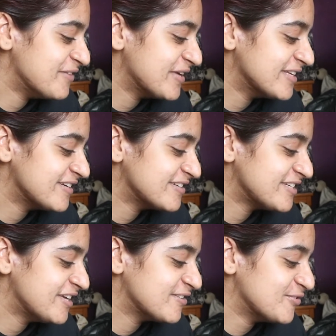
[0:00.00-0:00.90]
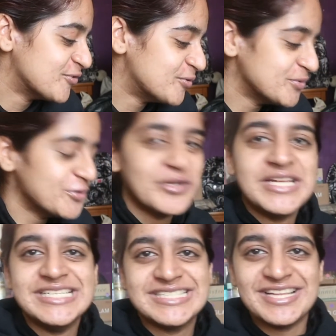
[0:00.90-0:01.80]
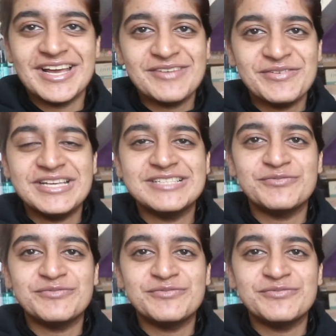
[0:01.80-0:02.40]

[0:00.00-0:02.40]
because Youngjae is adorable. He's not into that